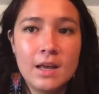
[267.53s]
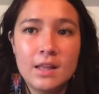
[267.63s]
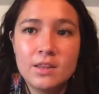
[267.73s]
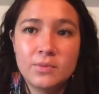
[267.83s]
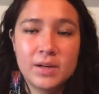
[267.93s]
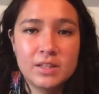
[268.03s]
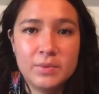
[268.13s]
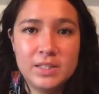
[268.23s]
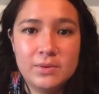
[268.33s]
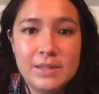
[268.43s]
the work that
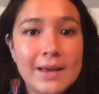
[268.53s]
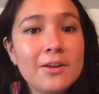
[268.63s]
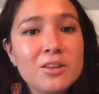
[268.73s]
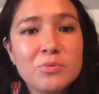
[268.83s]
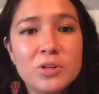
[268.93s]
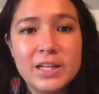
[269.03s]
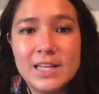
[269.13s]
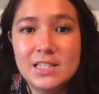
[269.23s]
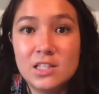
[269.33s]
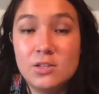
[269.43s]
we do with the Health Board
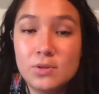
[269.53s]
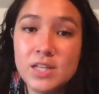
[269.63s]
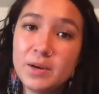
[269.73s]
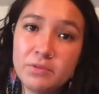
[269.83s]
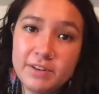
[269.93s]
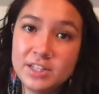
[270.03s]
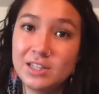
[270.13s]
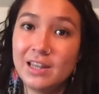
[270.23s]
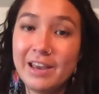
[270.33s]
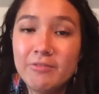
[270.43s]
is the Suicide
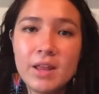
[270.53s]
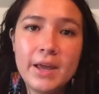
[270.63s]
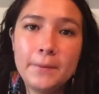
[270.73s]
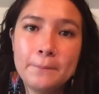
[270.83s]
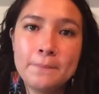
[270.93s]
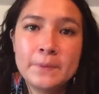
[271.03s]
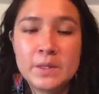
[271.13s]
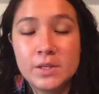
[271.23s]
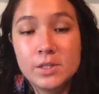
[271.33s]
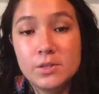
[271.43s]
Prevention Lifeline.
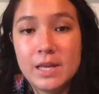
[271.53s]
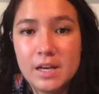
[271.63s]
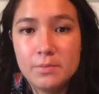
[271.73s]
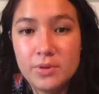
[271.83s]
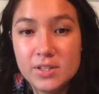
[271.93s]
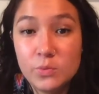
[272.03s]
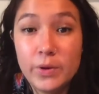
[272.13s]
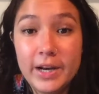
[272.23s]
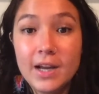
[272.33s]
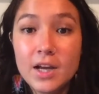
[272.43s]
So that number is
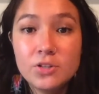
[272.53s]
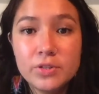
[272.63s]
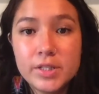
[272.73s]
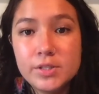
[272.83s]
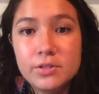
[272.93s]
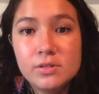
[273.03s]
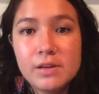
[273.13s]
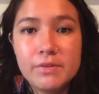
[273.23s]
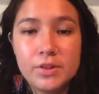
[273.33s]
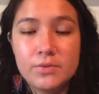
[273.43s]

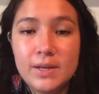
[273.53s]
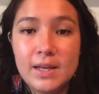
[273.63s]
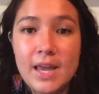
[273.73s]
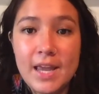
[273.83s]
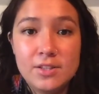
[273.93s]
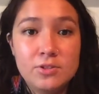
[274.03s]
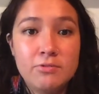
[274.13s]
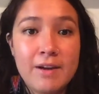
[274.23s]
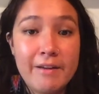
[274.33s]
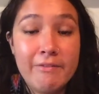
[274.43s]

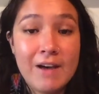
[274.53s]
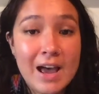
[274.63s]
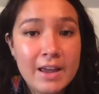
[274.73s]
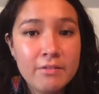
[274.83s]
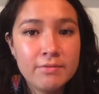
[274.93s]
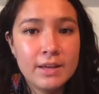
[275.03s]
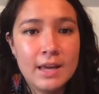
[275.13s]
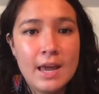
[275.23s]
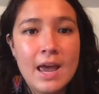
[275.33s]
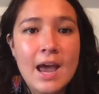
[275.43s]
1-800-273-8255.
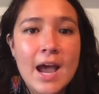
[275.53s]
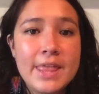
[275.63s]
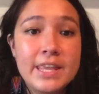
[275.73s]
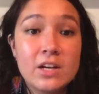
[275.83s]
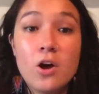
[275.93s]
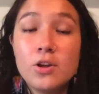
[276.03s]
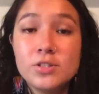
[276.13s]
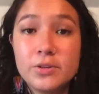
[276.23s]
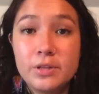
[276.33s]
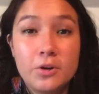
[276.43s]
And then
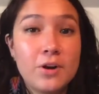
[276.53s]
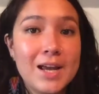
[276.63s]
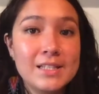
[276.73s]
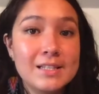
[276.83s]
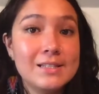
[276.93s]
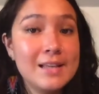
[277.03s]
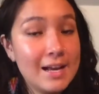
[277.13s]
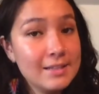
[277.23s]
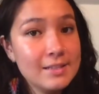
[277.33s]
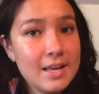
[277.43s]
also the crisis
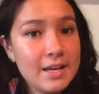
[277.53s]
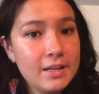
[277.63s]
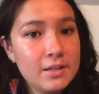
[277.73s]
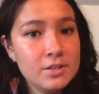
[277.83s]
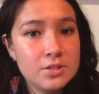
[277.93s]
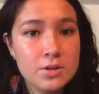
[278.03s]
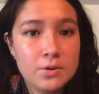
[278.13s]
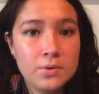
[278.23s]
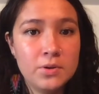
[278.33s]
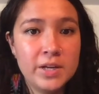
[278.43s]
text line.
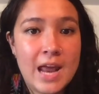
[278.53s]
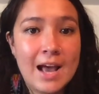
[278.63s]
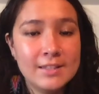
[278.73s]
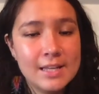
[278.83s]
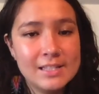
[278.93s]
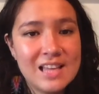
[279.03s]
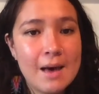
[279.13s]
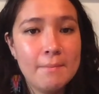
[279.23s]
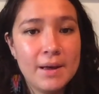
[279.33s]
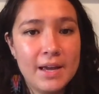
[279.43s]
So you can access
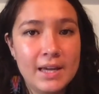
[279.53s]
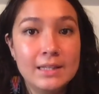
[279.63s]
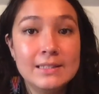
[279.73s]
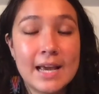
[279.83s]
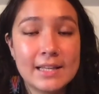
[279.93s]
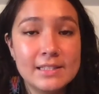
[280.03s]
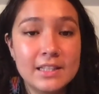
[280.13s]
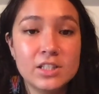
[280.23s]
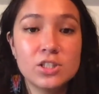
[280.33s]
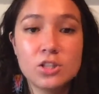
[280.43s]
that by
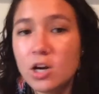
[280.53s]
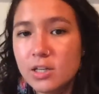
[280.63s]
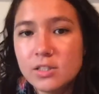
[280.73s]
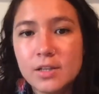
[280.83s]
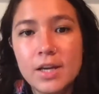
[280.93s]
texting START